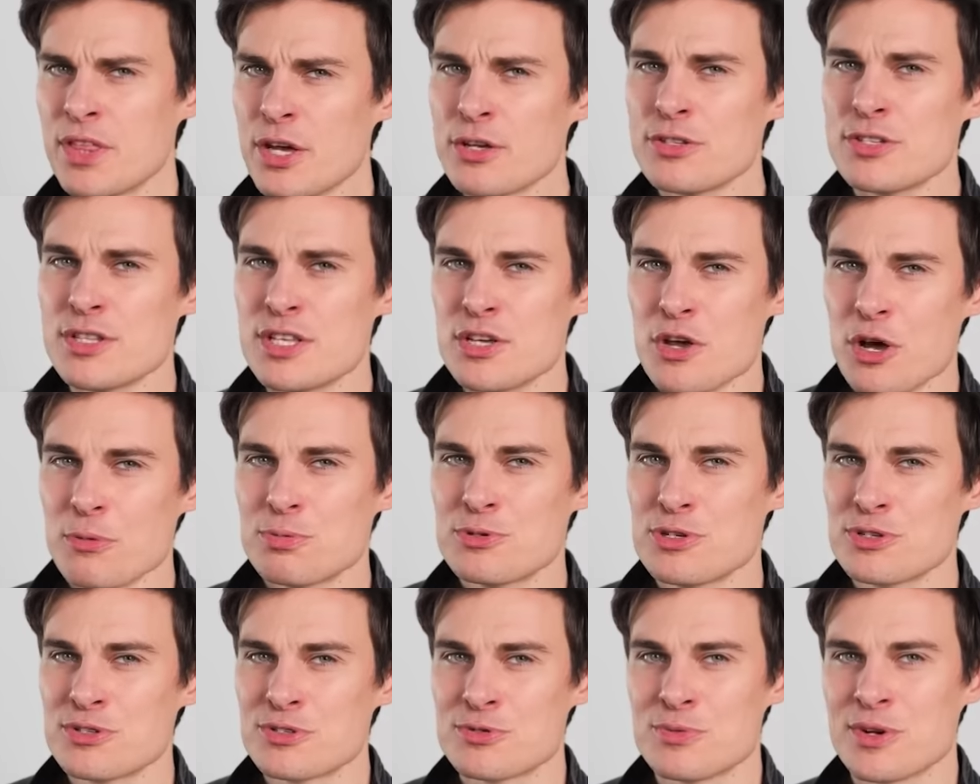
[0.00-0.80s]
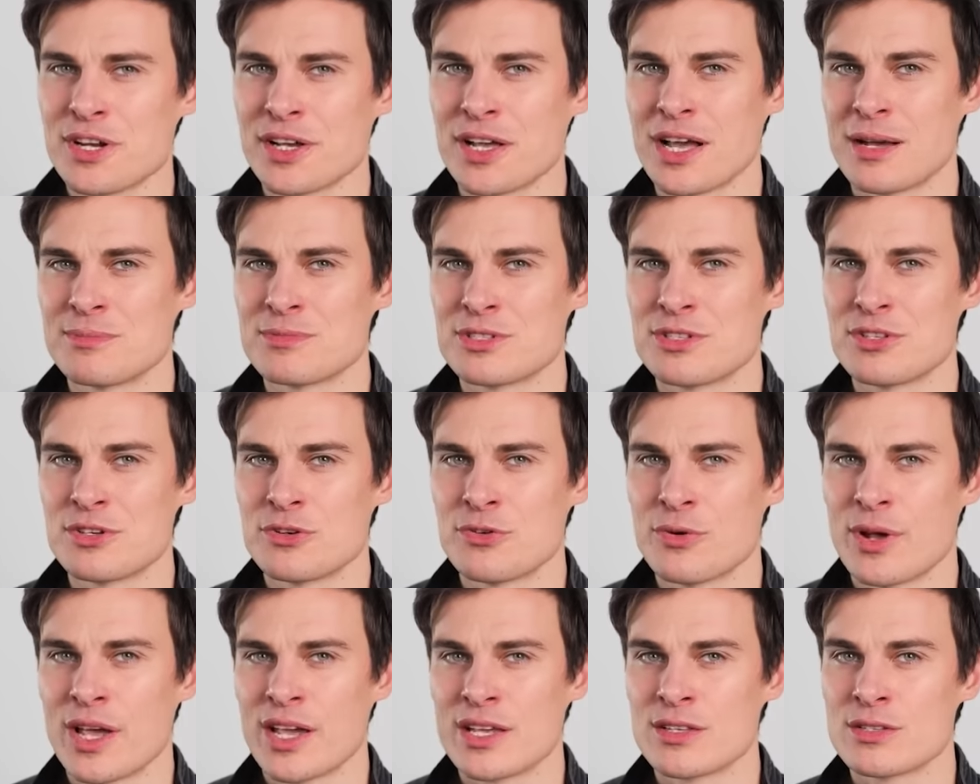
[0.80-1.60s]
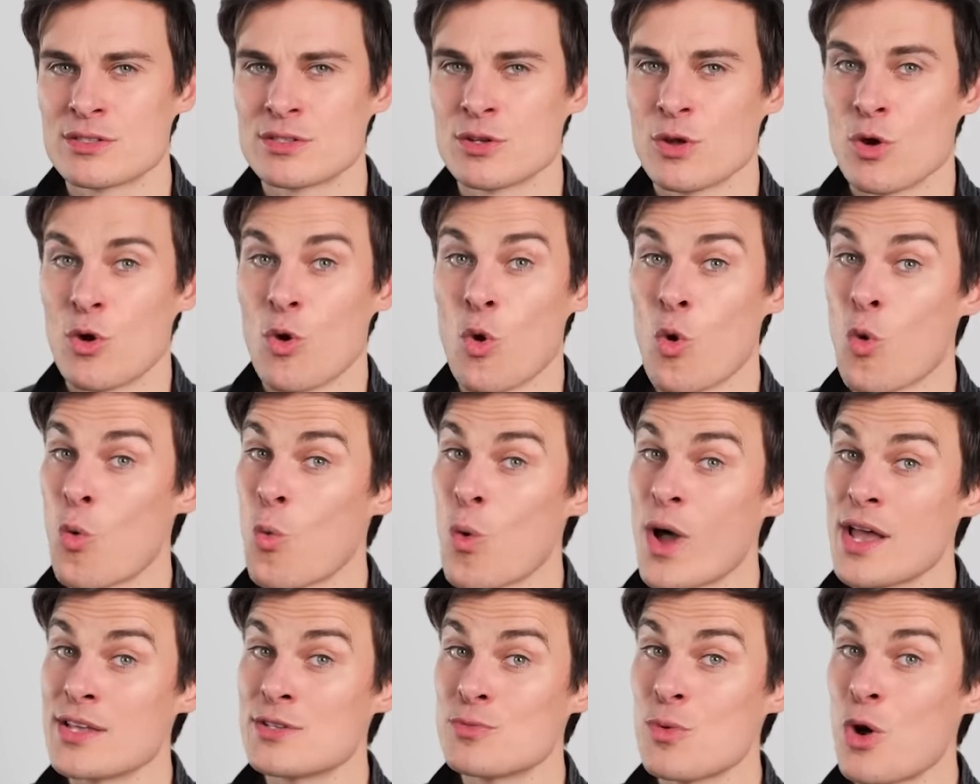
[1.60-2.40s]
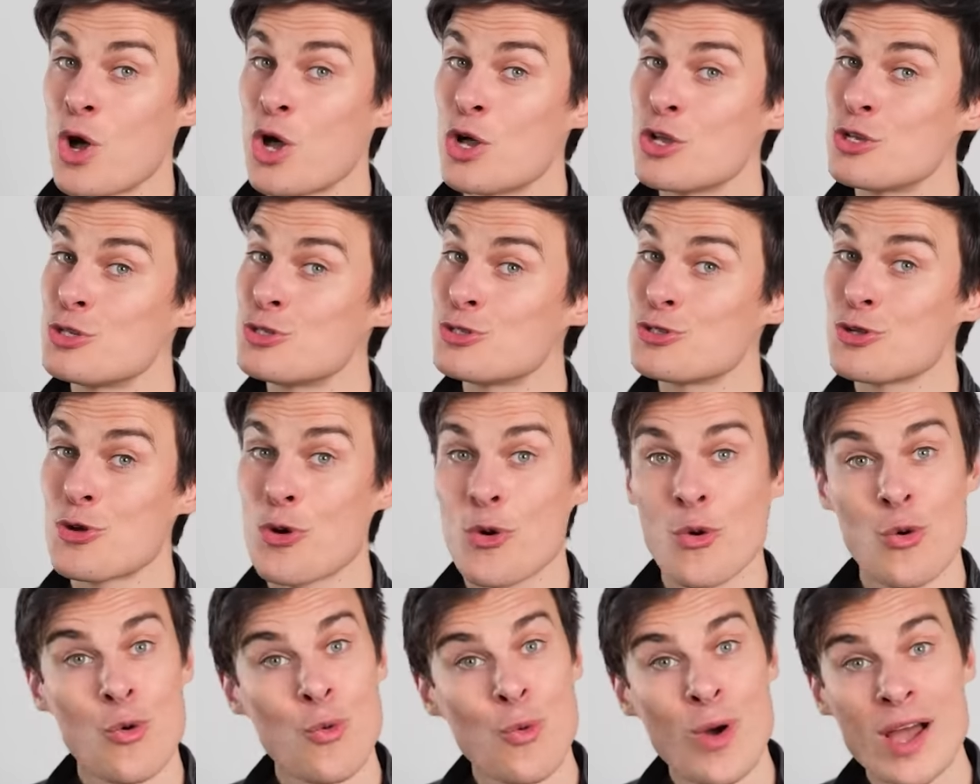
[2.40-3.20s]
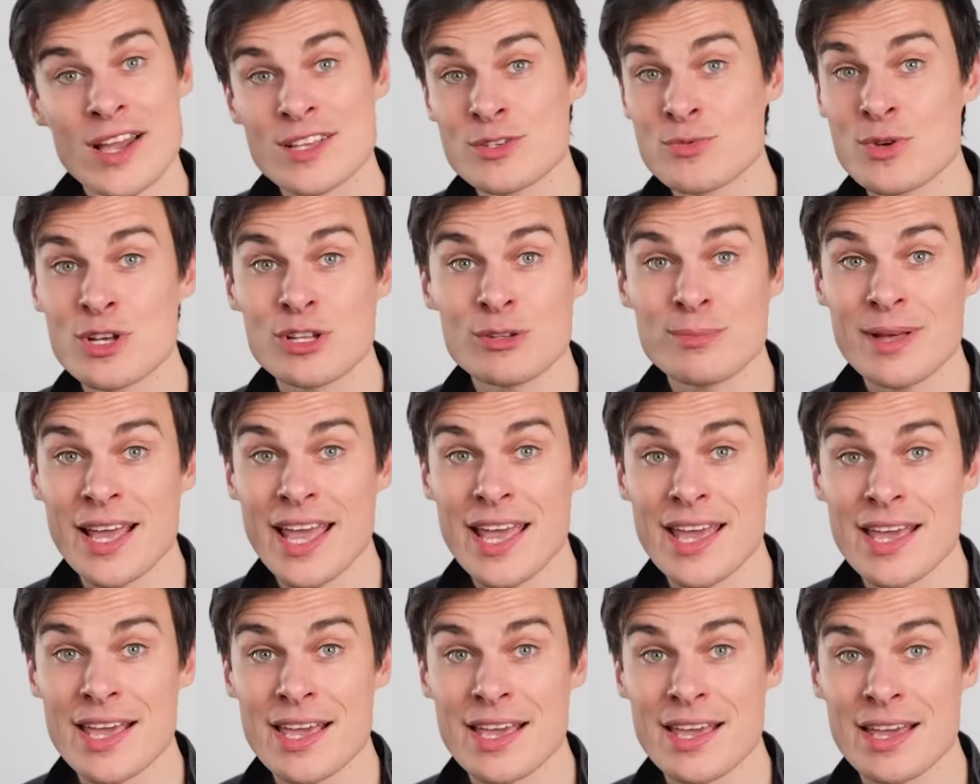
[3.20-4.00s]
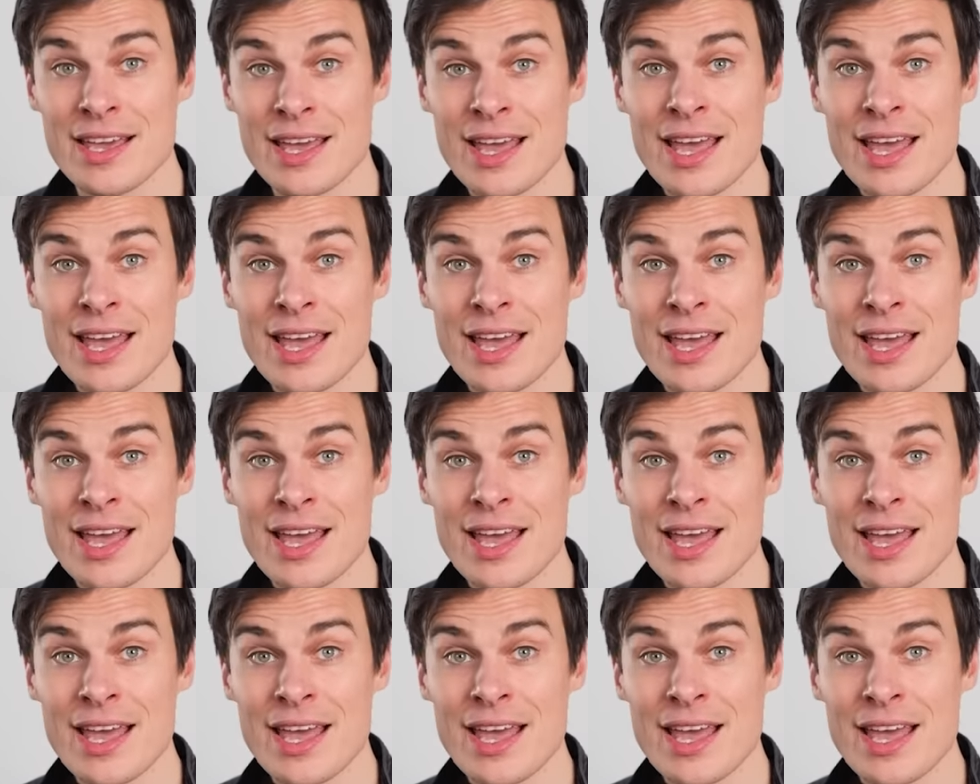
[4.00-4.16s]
those are the options when it comes to the Greens. Always was, always will be.